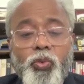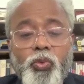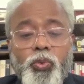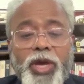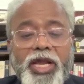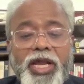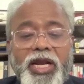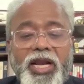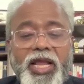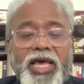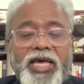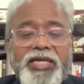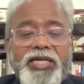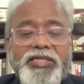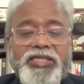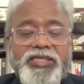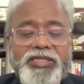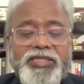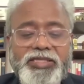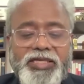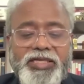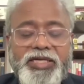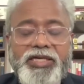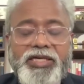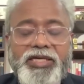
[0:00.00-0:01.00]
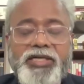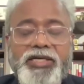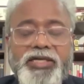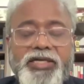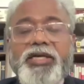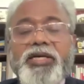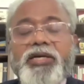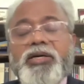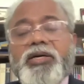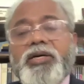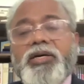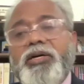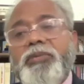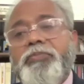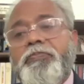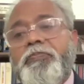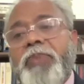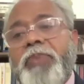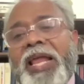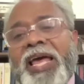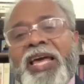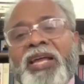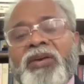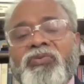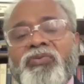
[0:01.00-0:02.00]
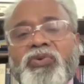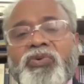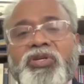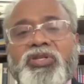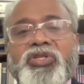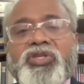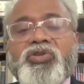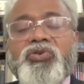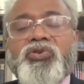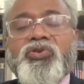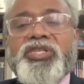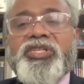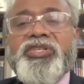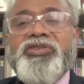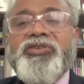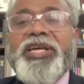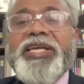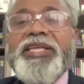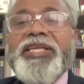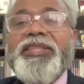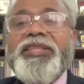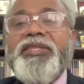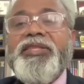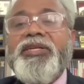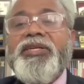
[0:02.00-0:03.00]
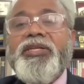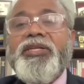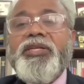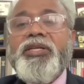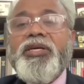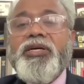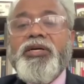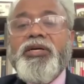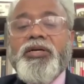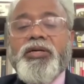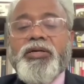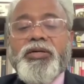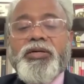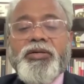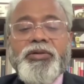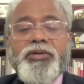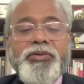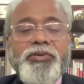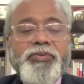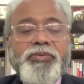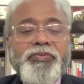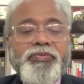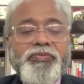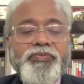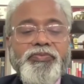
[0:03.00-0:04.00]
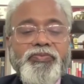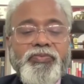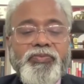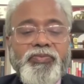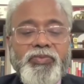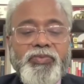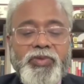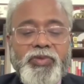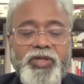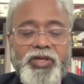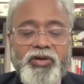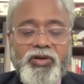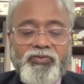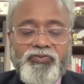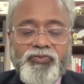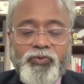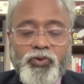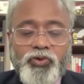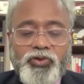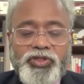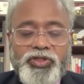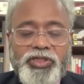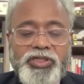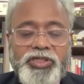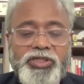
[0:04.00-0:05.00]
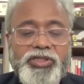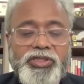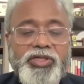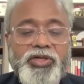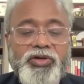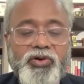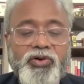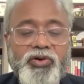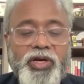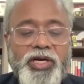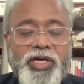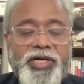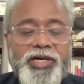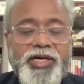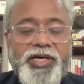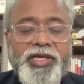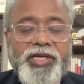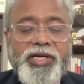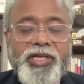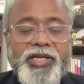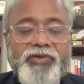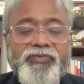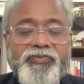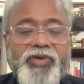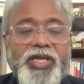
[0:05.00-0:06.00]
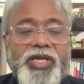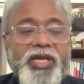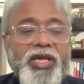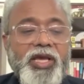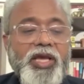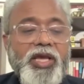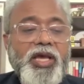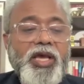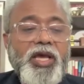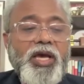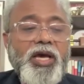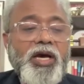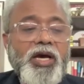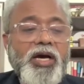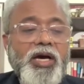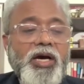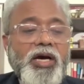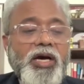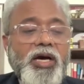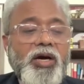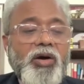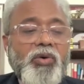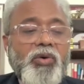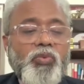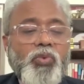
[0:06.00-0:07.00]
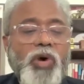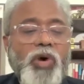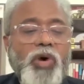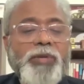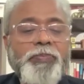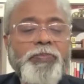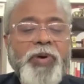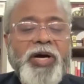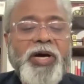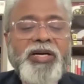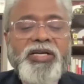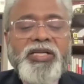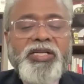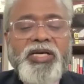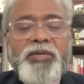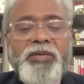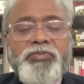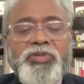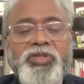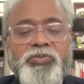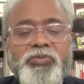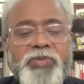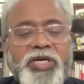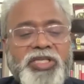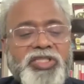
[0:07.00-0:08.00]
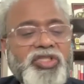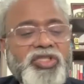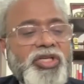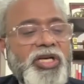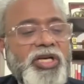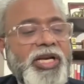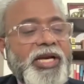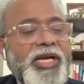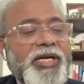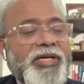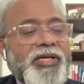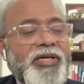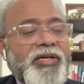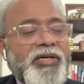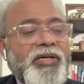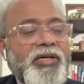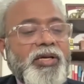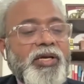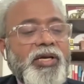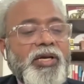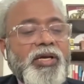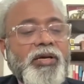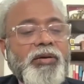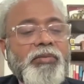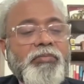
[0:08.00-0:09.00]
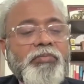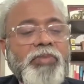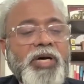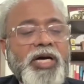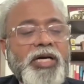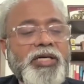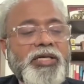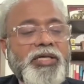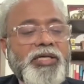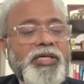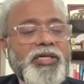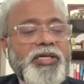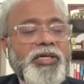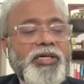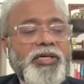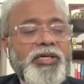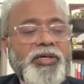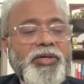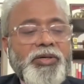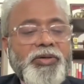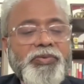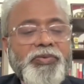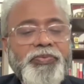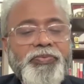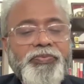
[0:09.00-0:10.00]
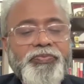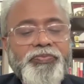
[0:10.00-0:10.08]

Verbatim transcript: Well, as I said, the plan was to strengthen the forces, the Royal Indian Navy. Uh, one part comes much later, but uh,